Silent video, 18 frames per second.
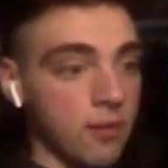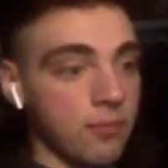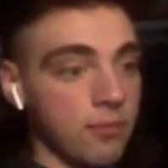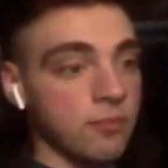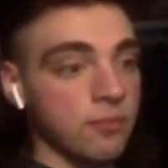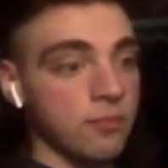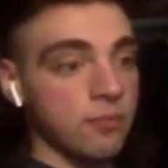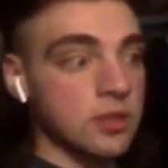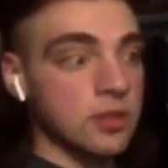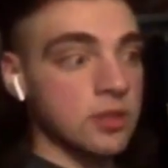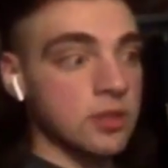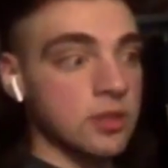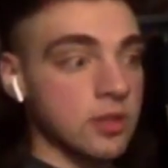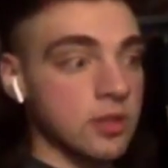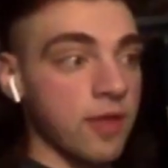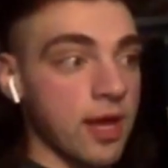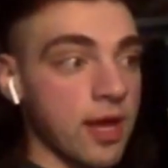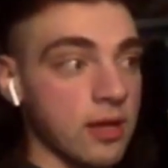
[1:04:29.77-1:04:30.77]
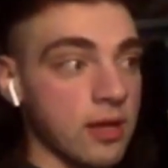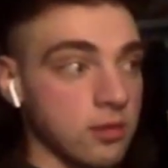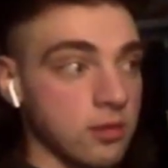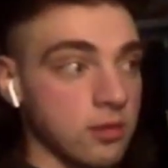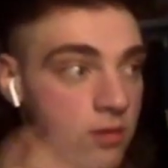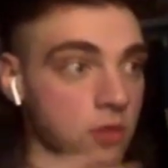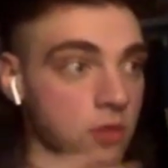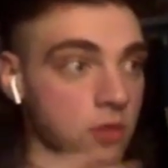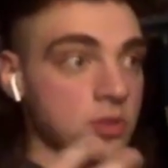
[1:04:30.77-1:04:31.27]
stuff
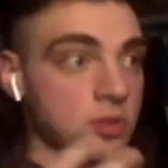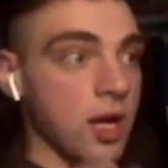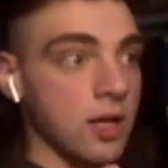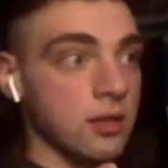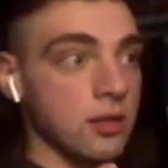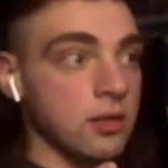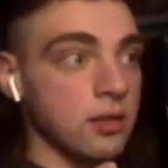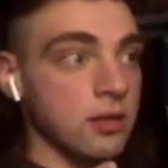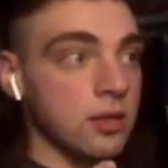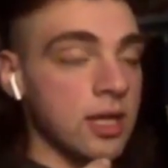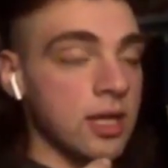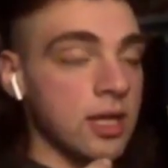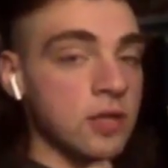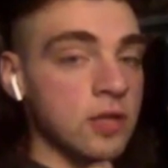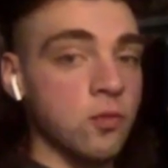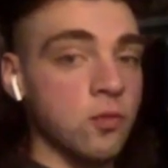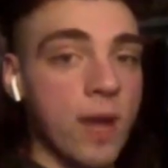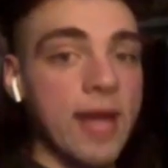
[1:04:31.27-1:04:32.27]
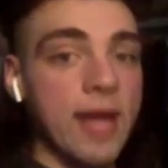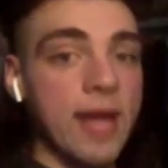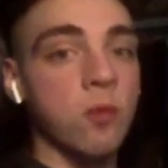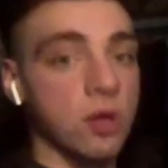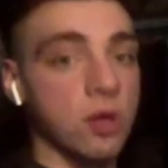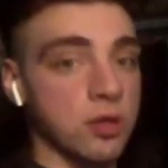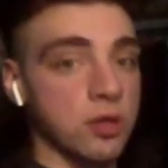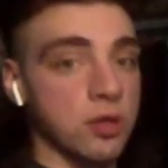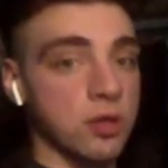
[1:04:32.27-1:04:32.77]
that goes on
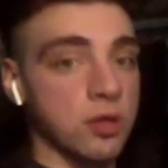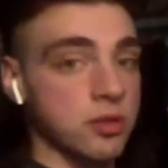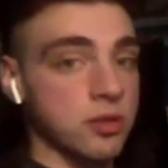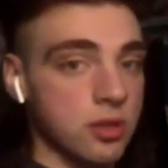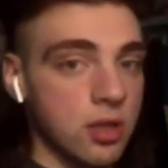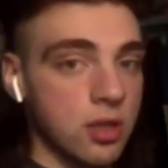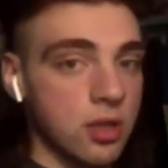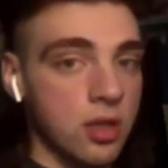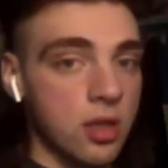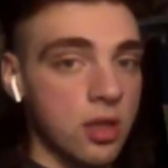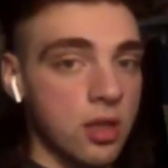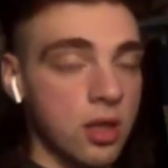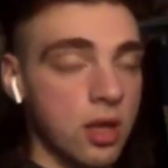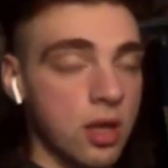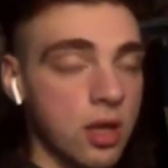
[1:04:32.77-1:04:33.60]
is way worse.